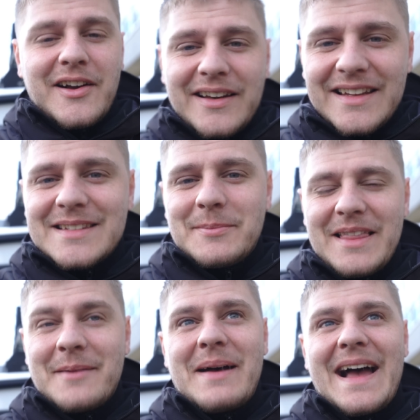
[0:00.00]
I need to
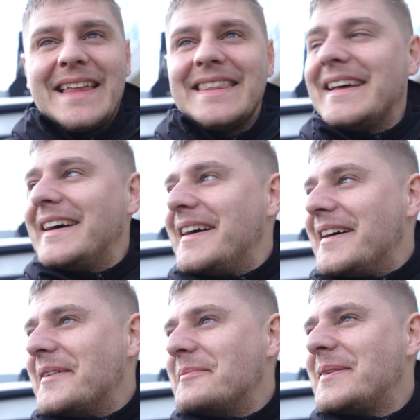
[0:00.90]
be the man
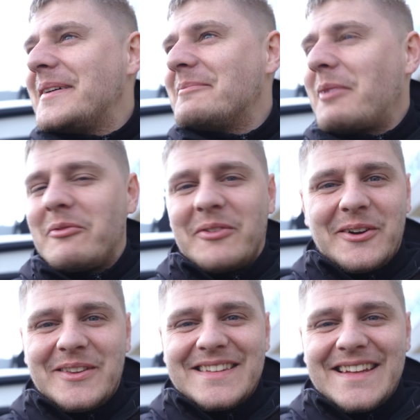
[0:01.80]
that my
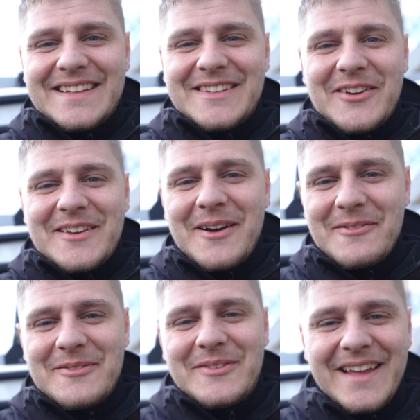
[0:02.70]
fiance signed up
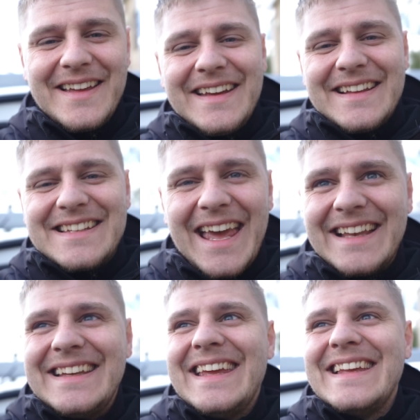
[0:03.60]
with
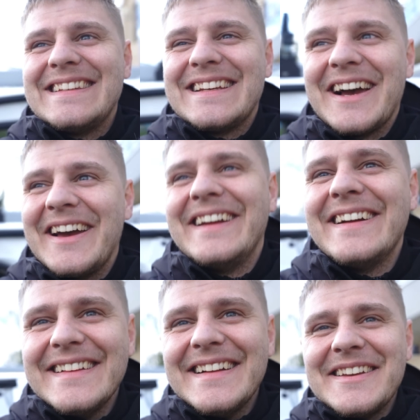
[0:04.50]
10 years ago,
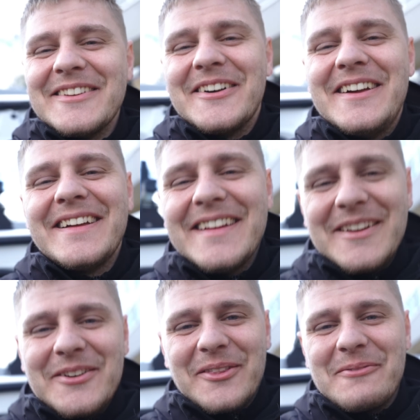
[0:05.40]
not
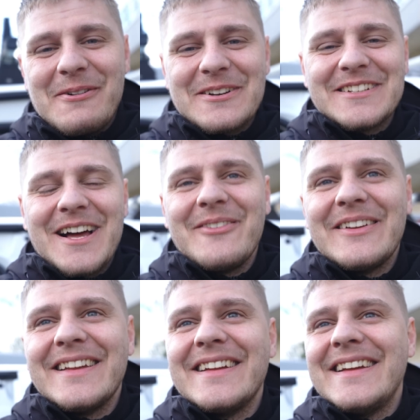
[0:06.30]
the washed up
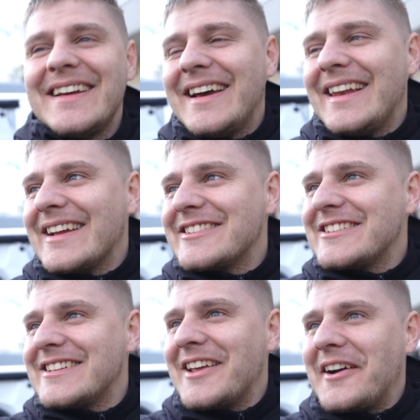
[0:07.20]

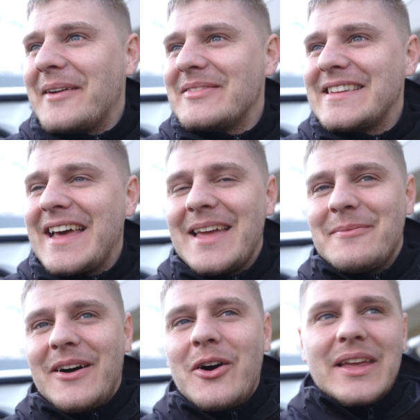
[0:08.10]
electrician that I am today.
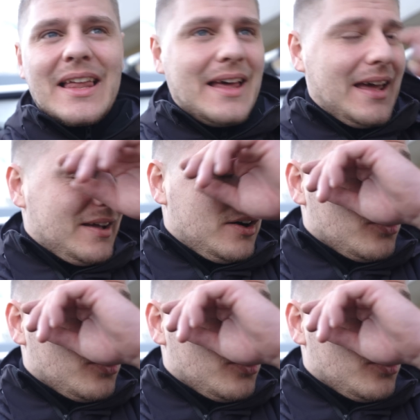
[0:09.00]
But I'll get there. I've